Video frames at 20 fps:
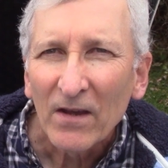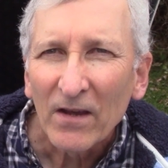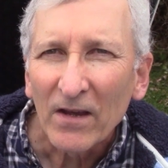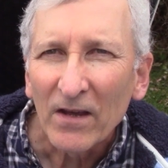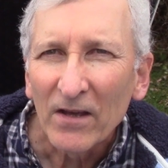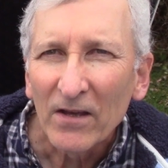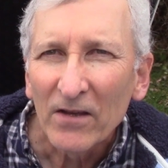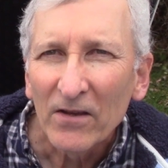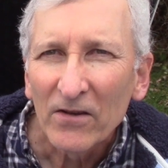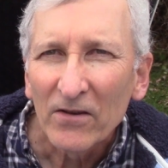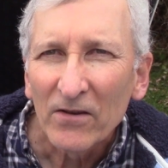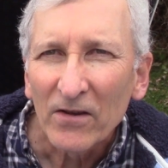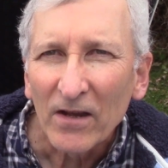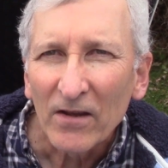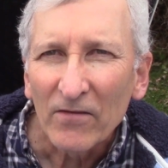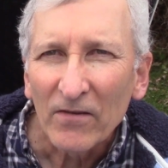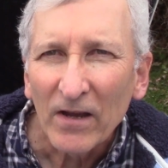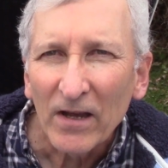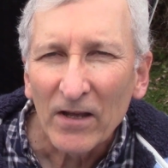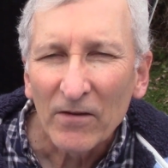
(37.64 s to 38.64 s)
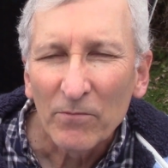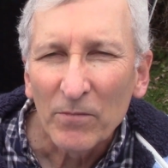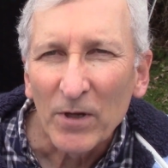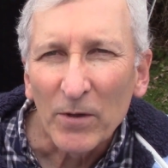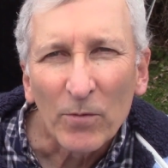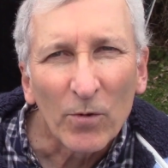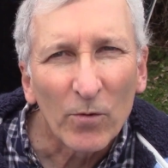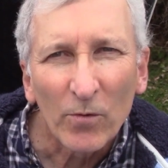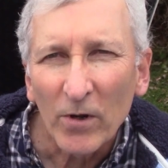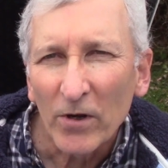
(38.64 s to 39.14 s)
And I've had
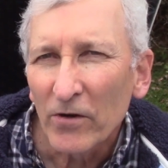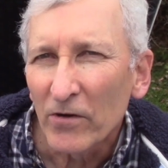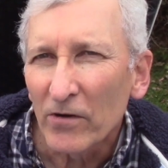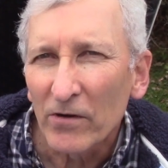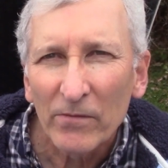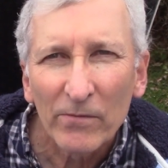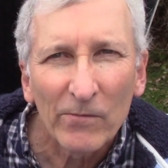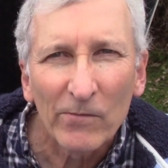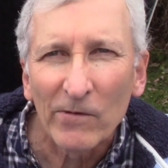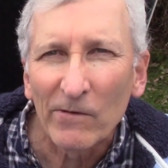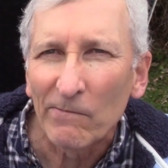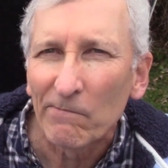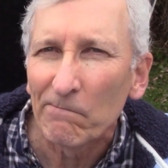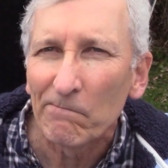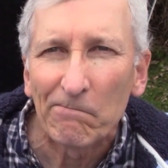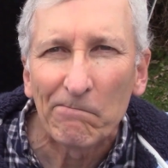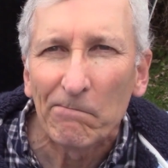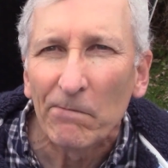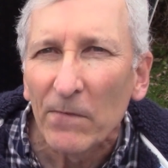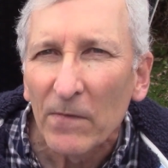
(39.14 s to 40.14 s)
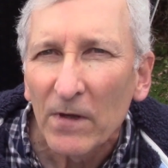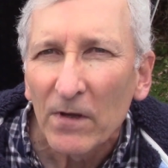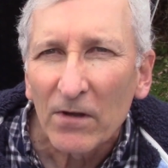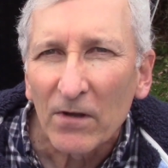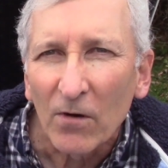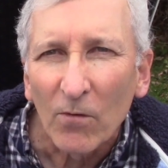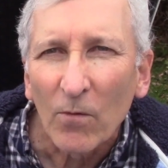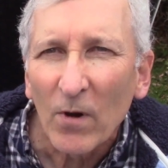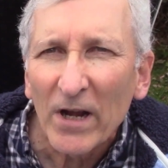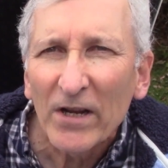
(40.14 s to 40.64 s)
people wonder, well,
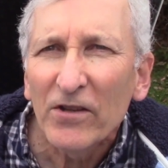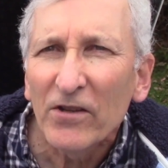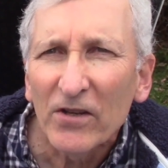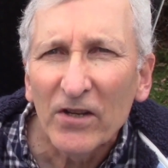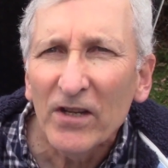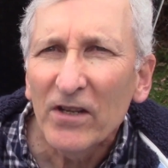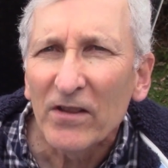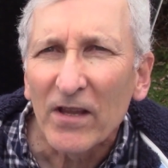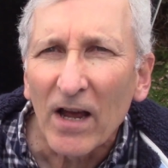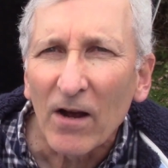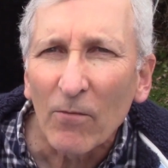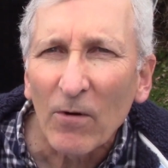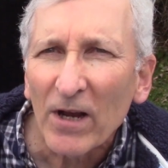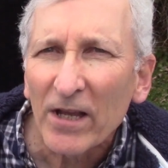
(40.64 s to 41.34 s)
you know, why do you need that?